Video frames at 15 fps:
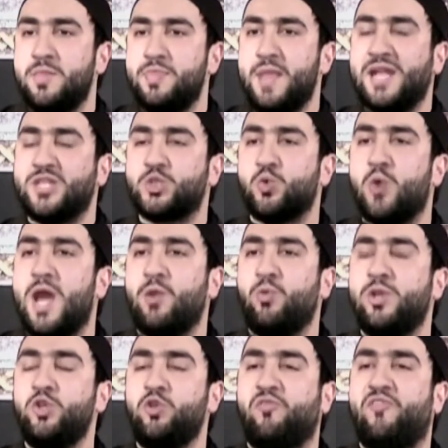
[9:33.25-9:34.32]
That's why
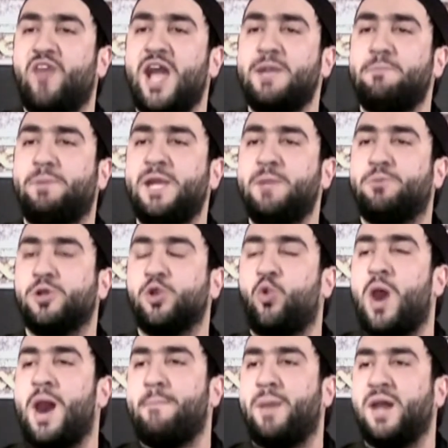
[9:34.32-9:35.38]
when you find people
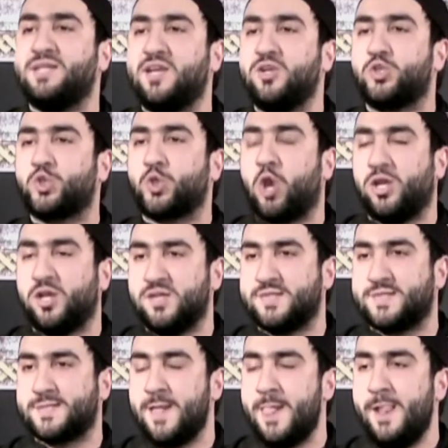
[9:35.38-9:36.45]
who are budding
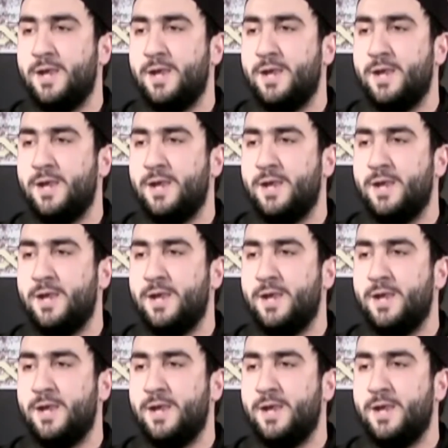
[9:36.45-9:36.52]
scholars,